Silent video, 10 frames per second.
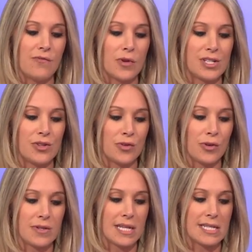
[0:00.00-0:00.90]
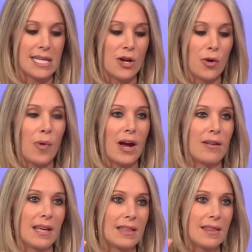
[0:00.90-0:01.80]
fourteen-year-old girls that see her
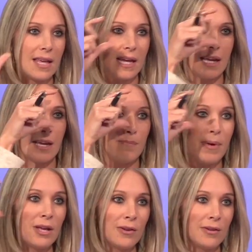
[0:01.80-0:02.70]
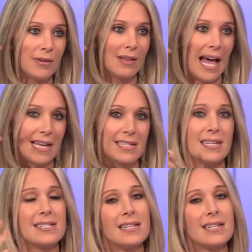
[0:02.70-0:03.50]
wearing like the pill glasses,